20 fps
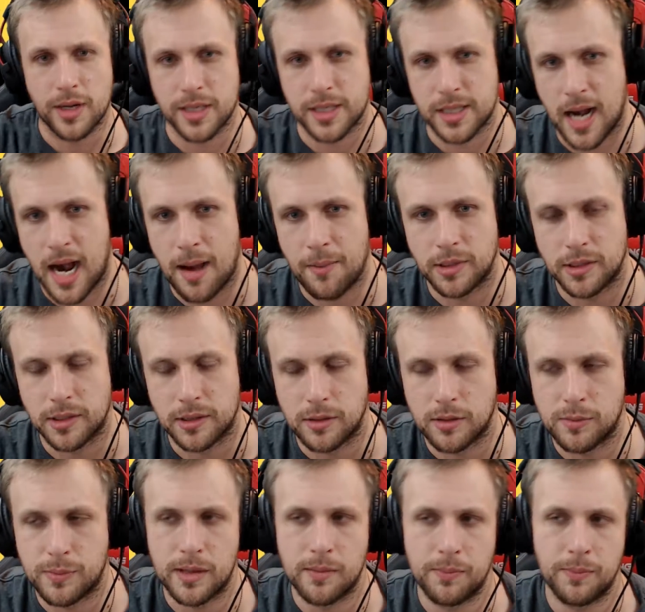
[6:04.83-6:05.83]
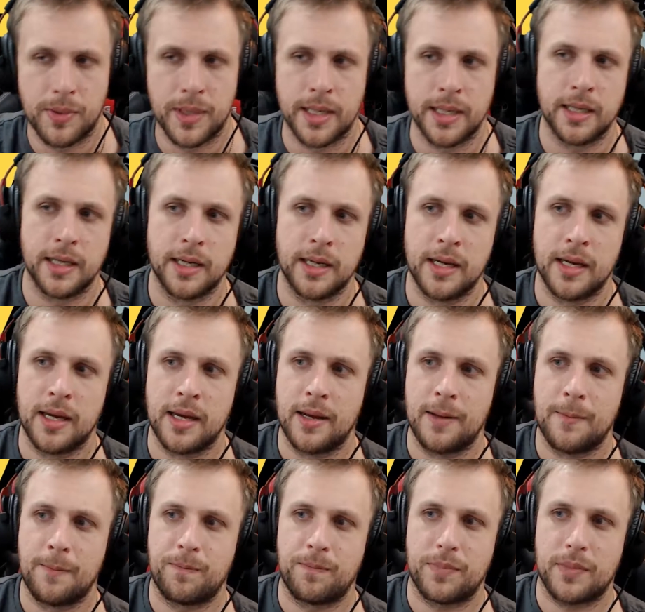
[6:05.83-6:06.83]
in time a little bit. But
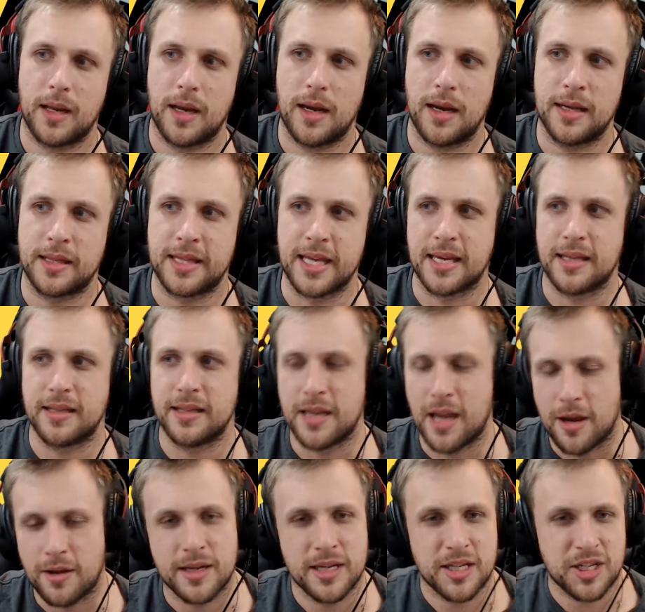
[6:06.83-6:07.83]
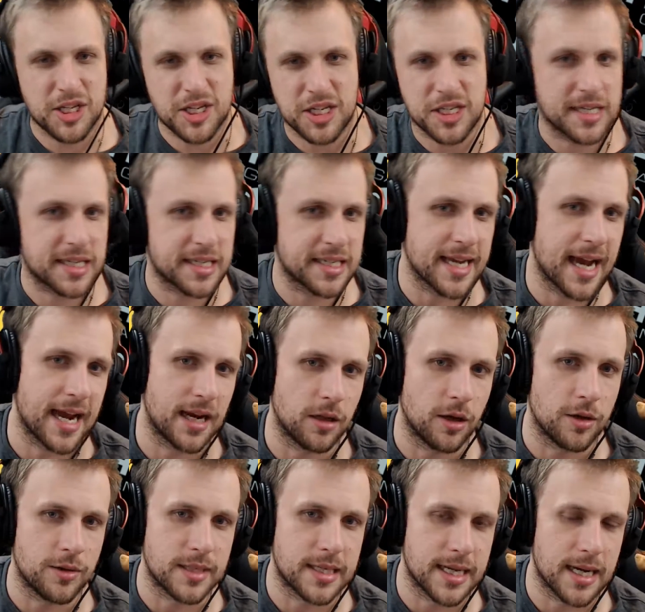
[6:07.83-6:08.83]
I think, it's just a
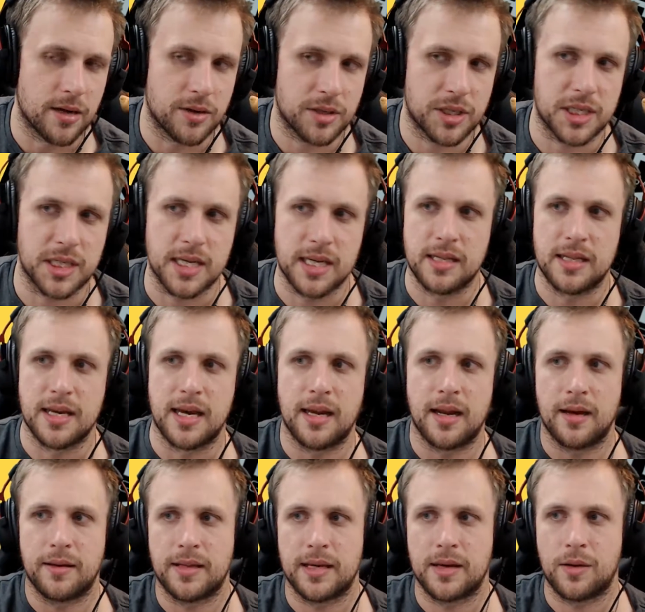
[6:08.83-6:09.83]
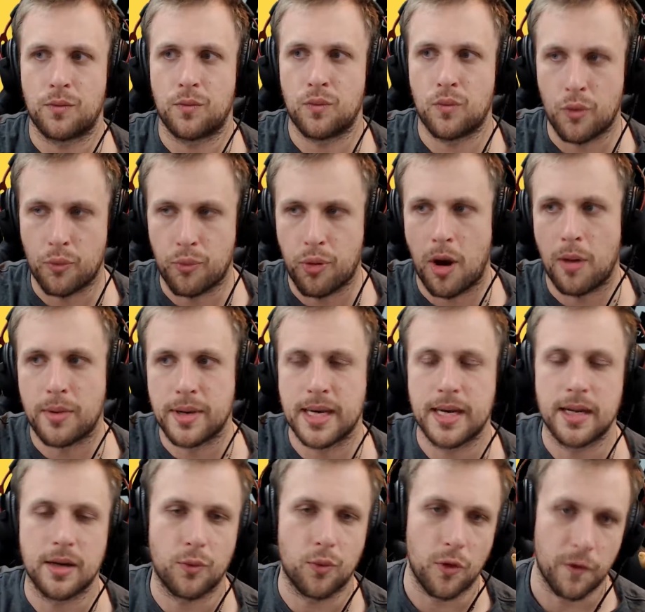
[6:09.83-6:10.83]
standalone DLC. Then I think we'll probably
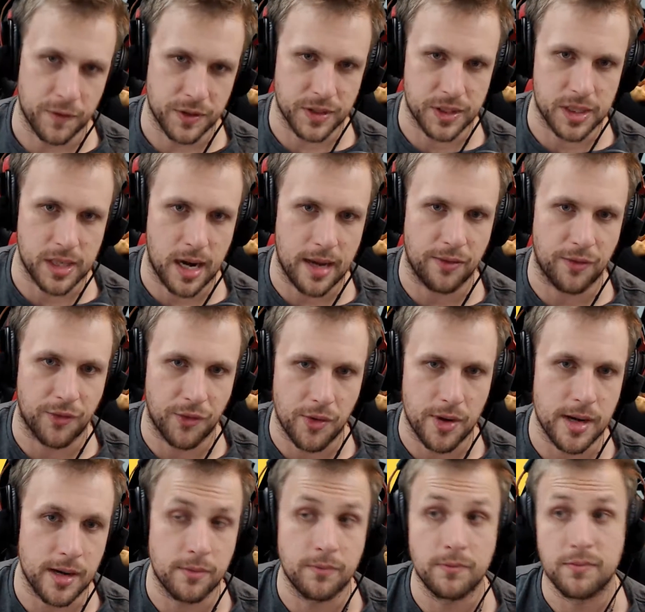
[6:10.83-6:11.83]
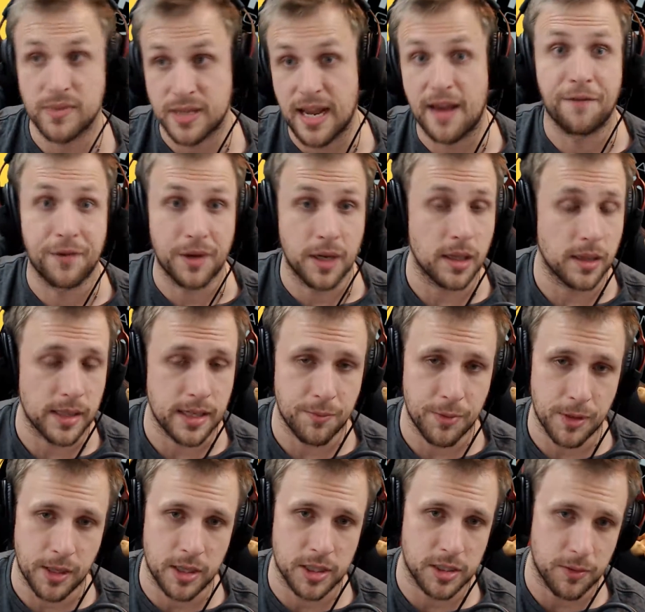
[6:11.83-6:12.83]
get a Wolfenstein 3, definitely,
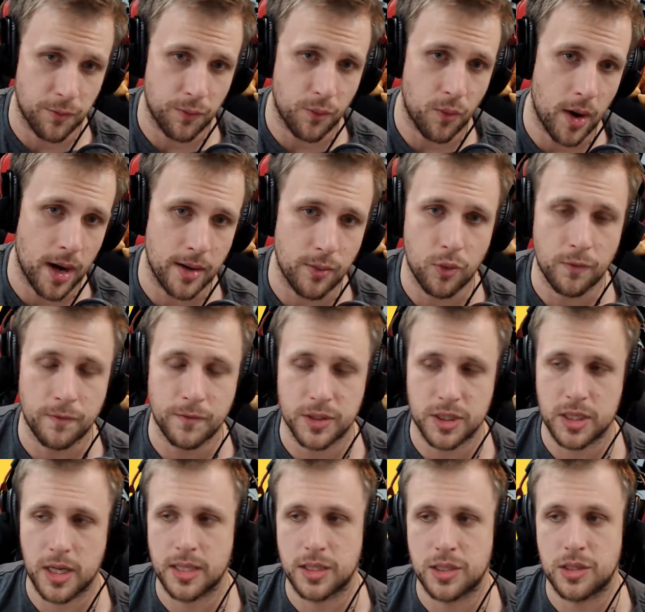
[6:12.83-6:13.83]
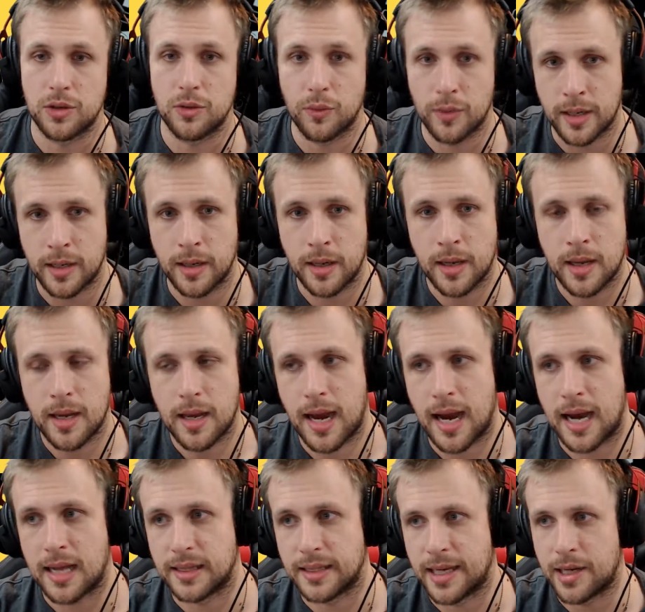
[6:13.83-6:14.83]
because of the way Wolfenstein 2 went
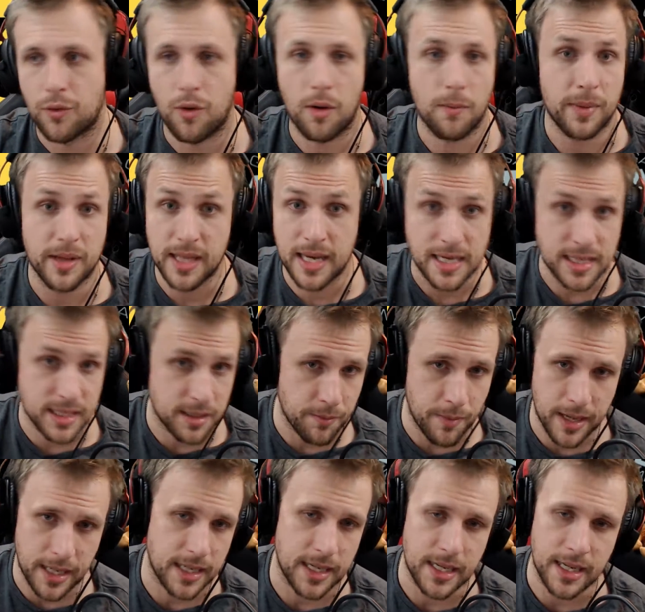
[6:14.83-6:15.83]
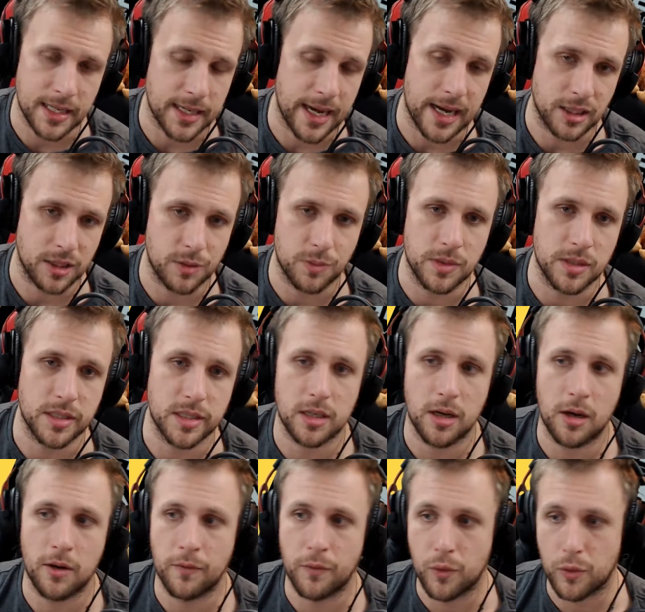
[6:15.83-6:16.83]
later on. But they didn't make any announcements
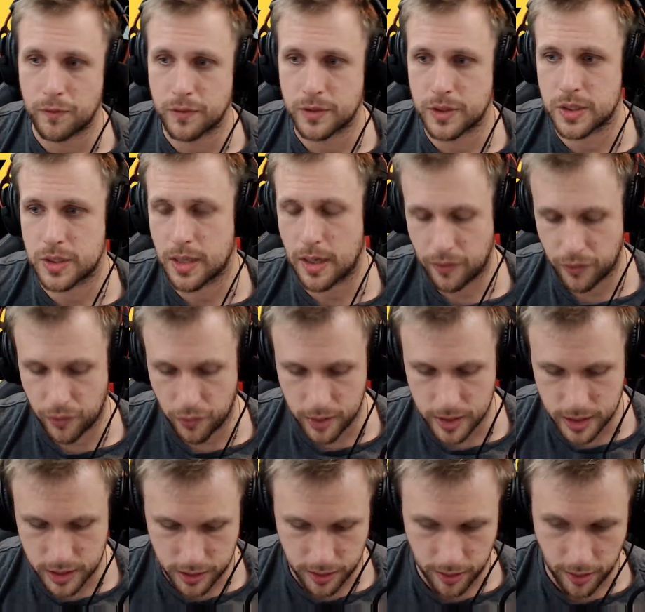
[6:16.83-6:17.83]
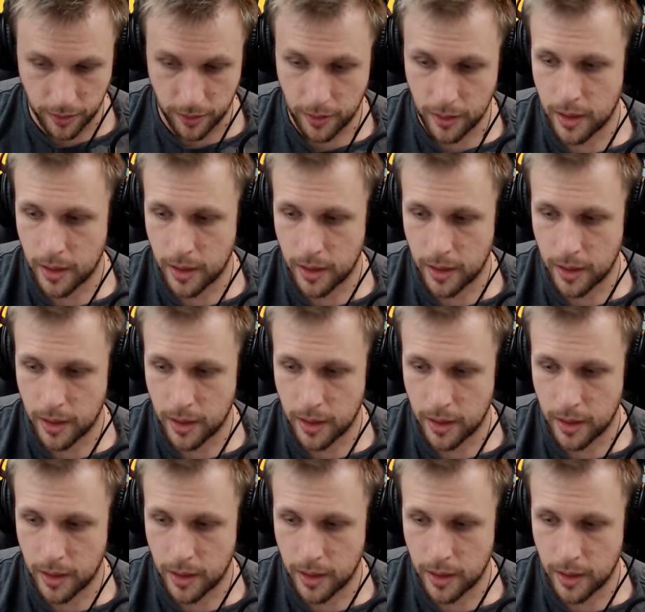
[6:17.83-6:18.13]
of Wolfenstein 3. So